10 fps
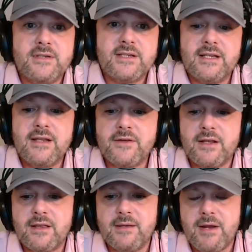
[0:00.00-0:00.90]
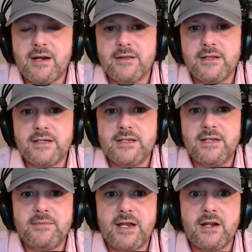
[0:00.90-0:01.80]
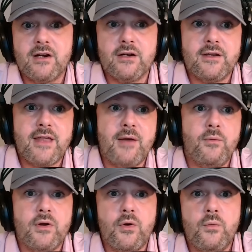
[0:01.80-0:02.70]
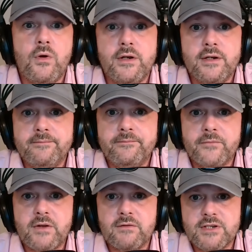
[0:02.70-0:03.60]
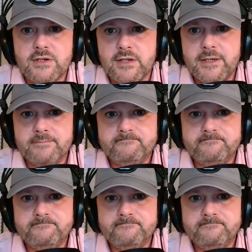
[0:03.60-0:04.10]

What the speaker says: significantly better than the team that earned that 101 originally.